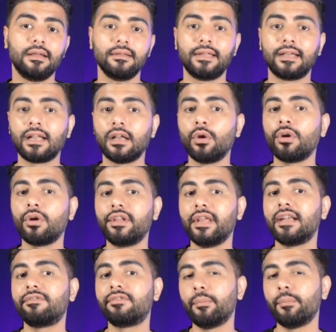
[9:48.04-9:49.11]
that are not
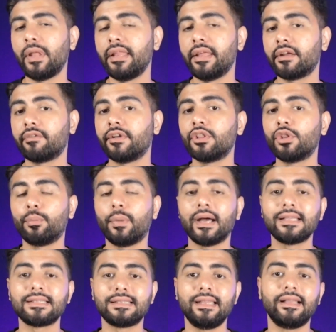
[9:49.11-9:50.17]
yet familiar with
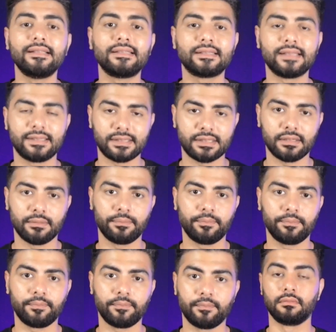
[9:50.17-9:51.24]
Dubai's legal system.
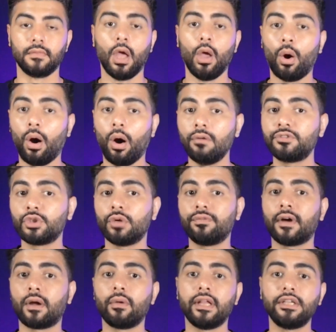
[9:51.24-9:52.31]
Offshore
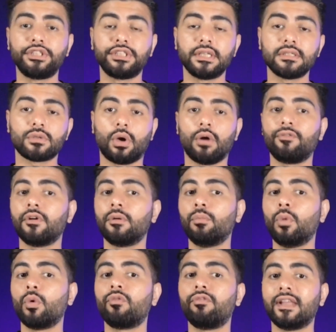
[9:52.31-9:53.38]
foundations offer
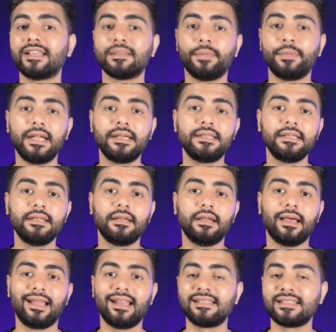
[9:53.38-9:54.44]
more flexibility,
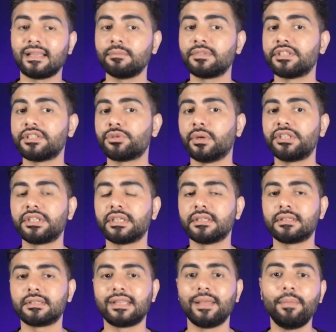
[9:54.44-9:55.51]
and in some
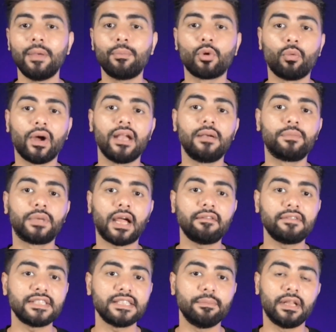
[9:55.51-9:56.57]
situations, they may provide
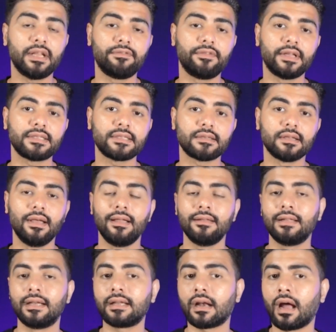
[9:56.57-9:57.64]
privacy benefits
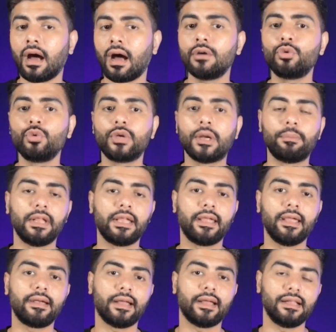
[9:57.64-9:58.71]
that are hard to
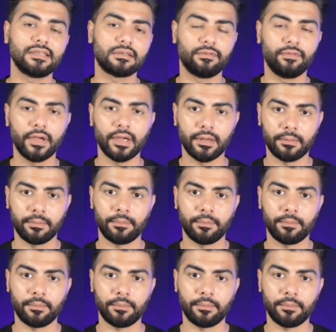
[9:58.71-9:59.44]
replicate elsewhere.